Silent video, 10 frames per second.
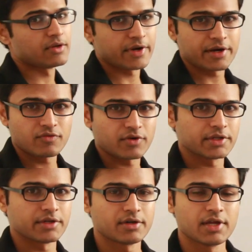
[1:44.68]
be divided
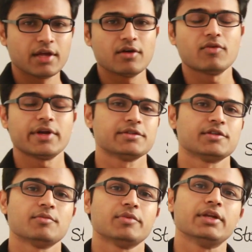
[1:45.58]
further. For
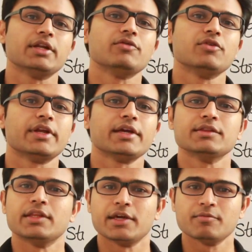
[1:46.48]
example, if you
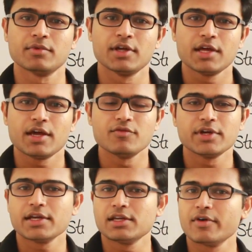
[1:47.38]
take name, we
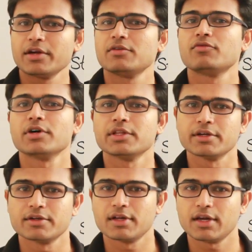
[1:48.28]
can divide it further.